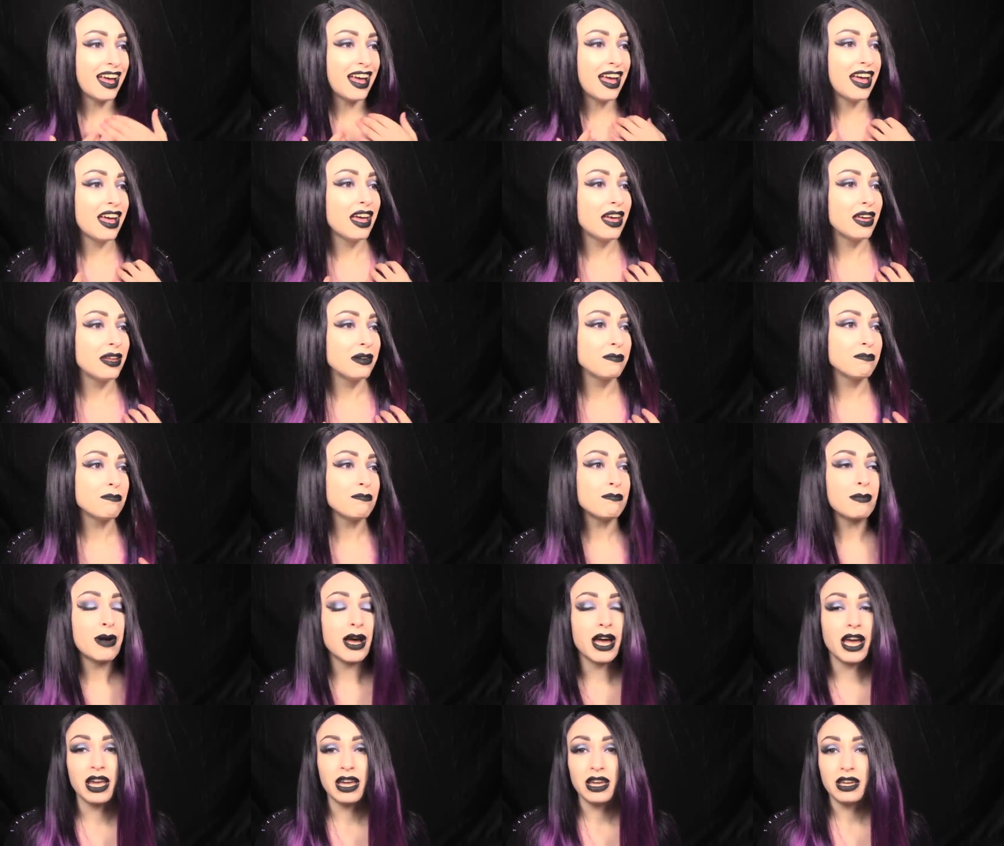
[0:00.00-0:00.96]
And
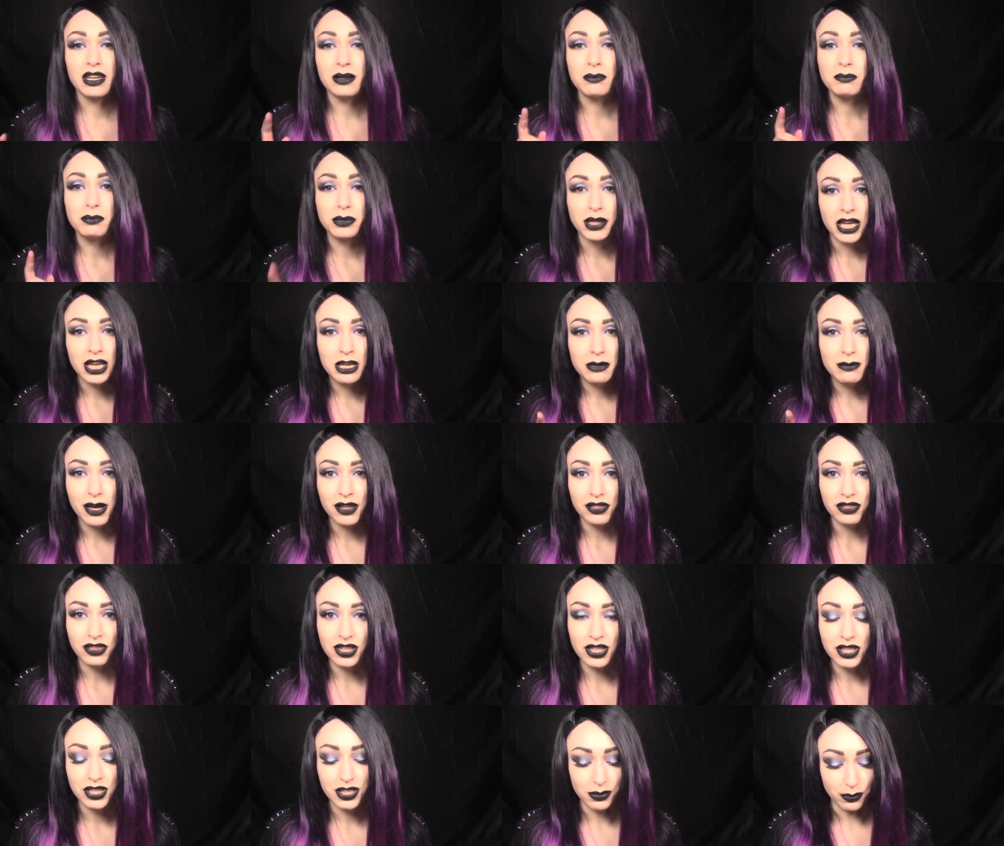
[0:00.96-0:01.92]
my complaint
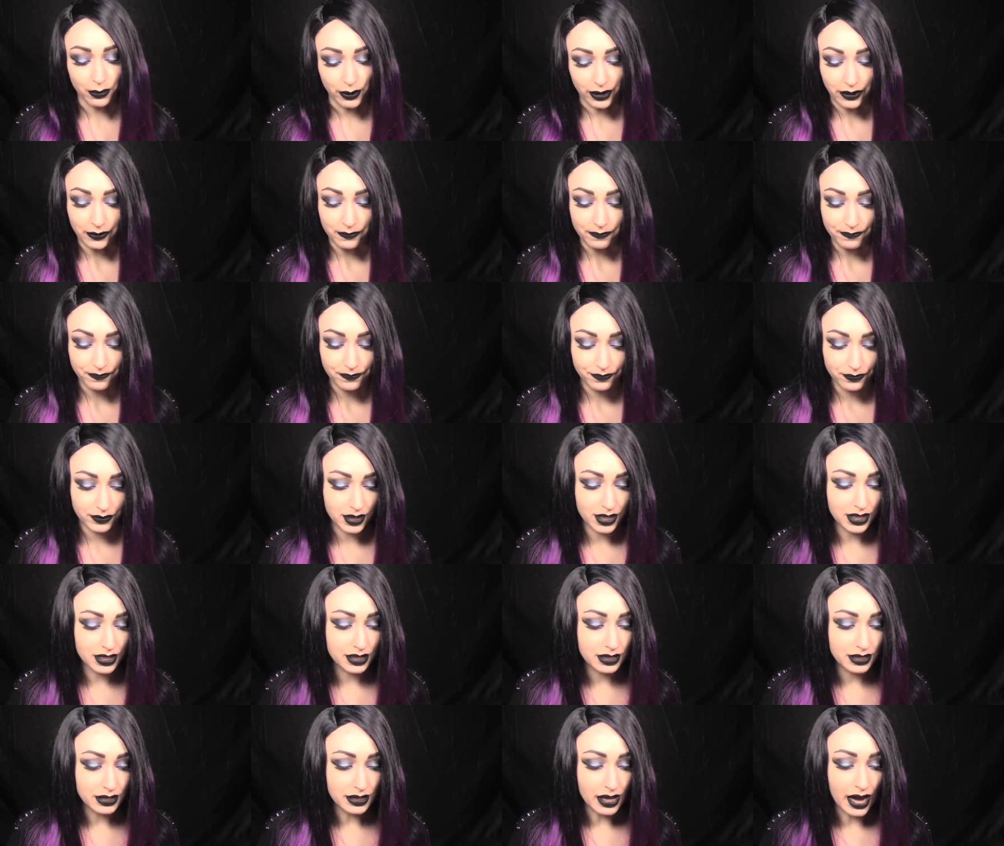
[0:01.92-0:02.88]
about this one
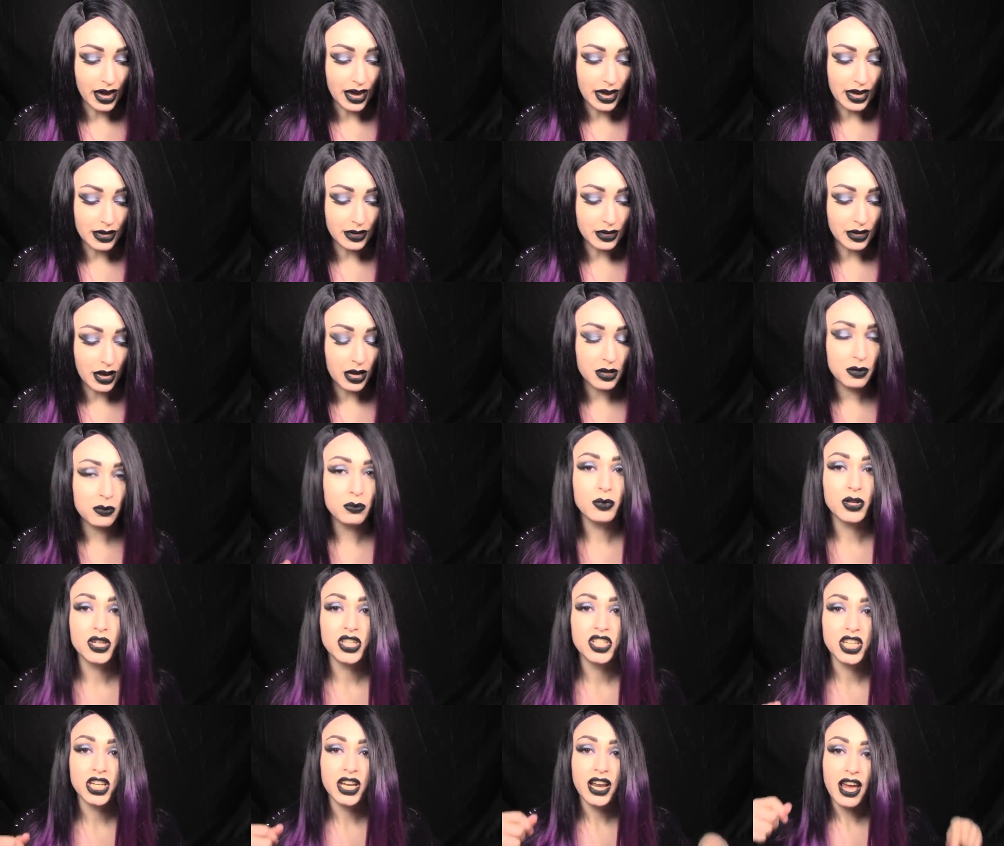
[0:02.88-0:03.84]
is that I
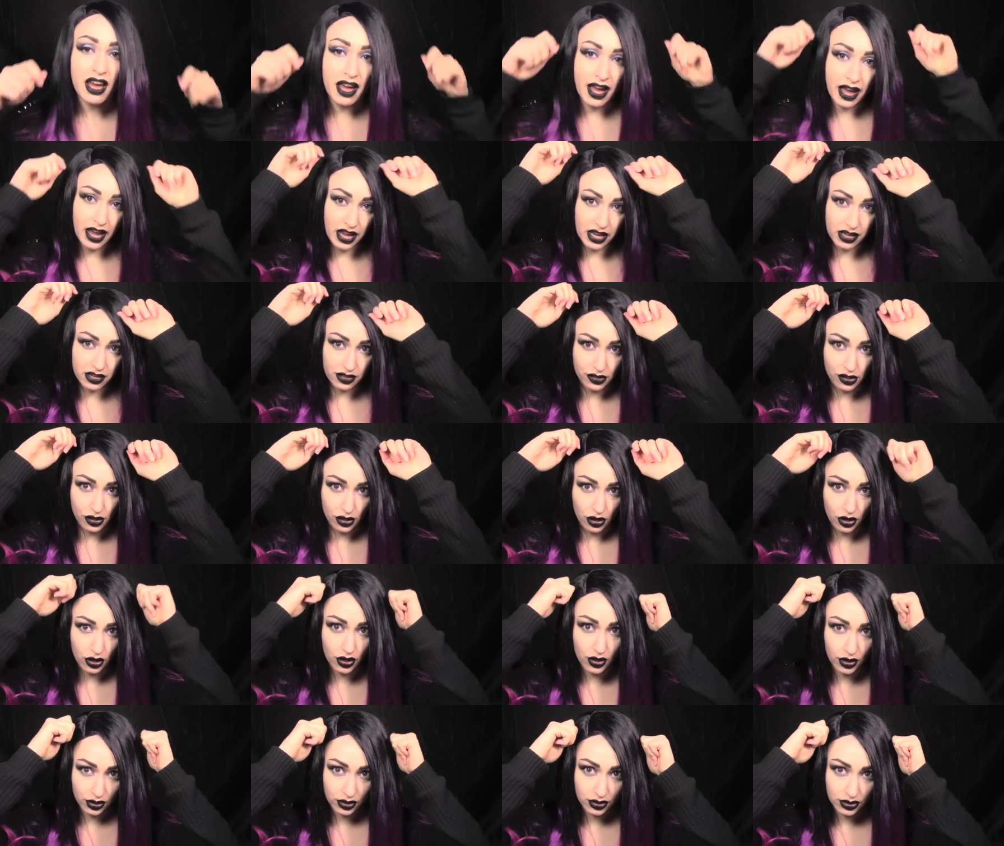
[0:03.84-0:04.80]
wish it had the
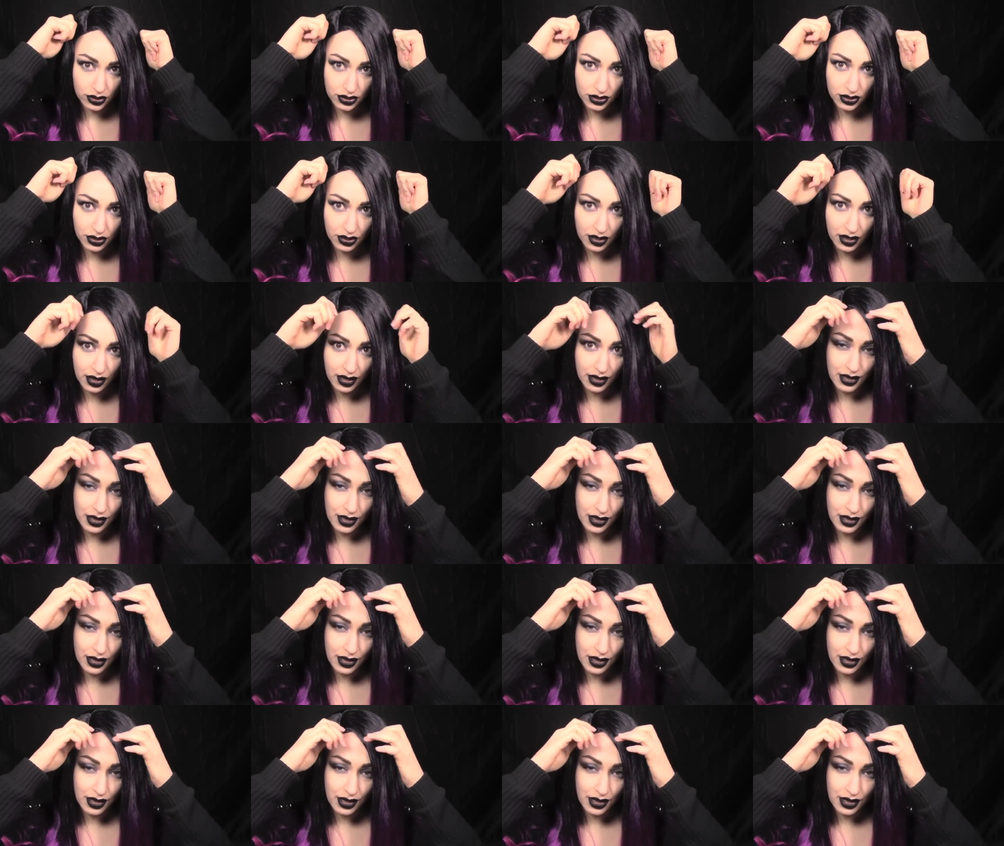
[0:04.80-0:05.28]
hooks,